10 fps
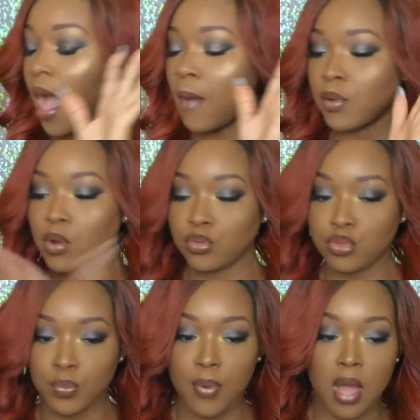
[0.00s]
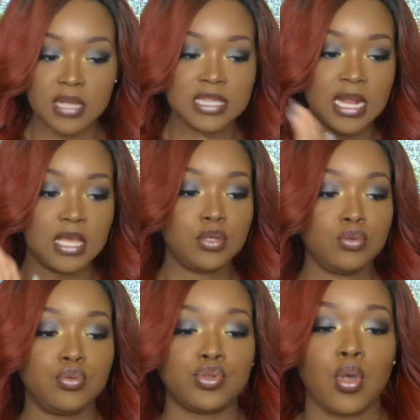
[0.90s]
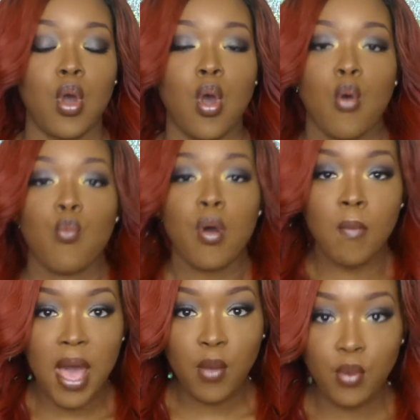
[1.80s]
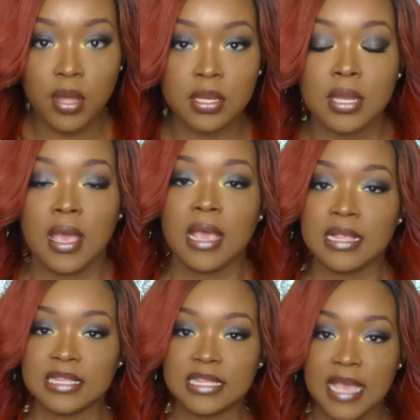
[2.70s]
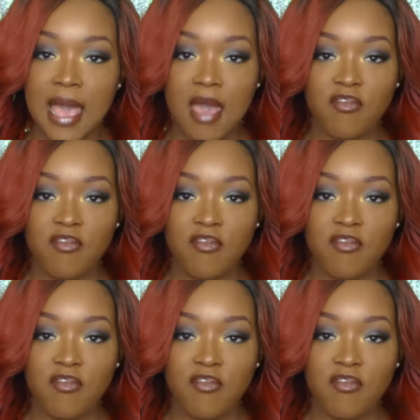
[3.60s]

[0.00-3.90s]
I'm going to go through the products that I used one by one. Say how I